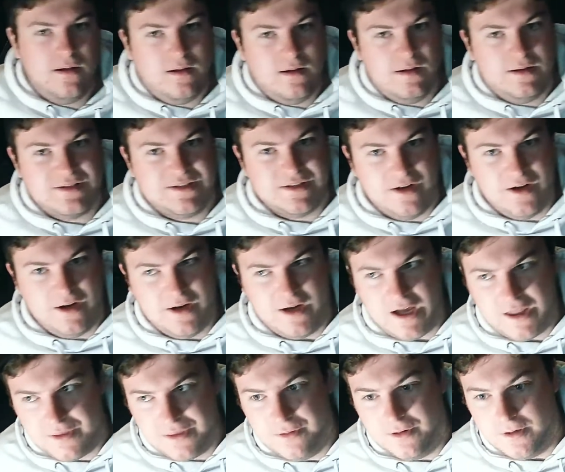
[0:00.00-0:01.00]
So I
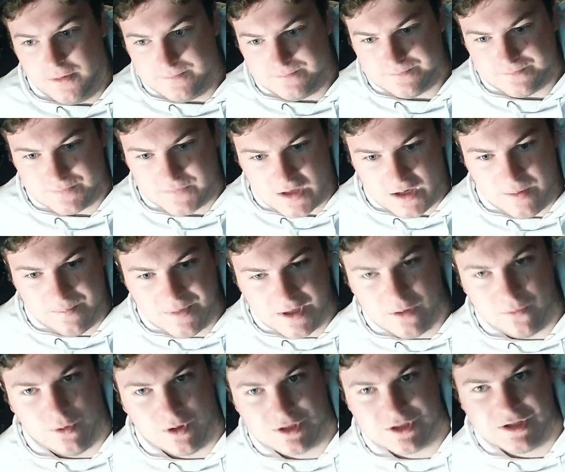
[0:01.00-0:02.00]
thought I better
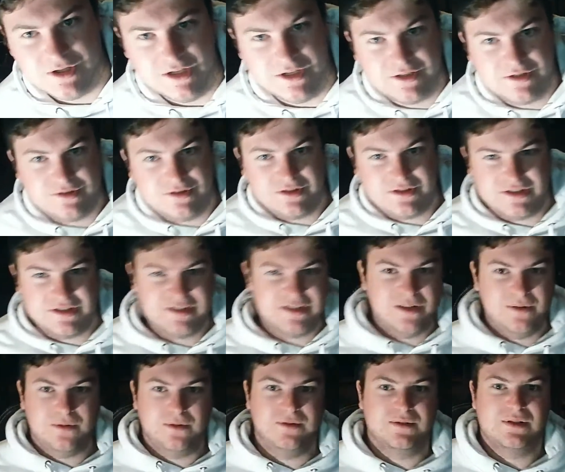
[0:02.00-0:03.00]
watch this just to see
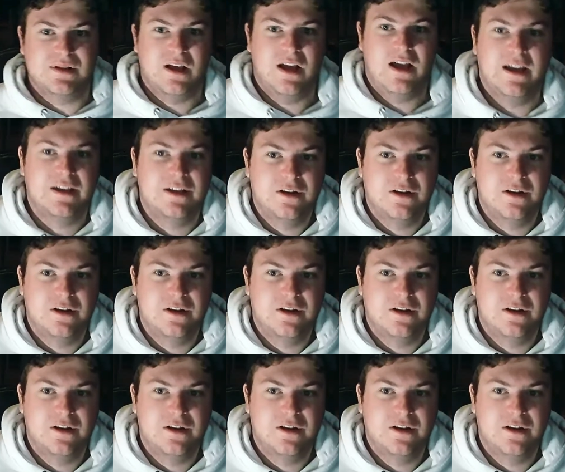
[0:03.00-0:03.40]
what it was like.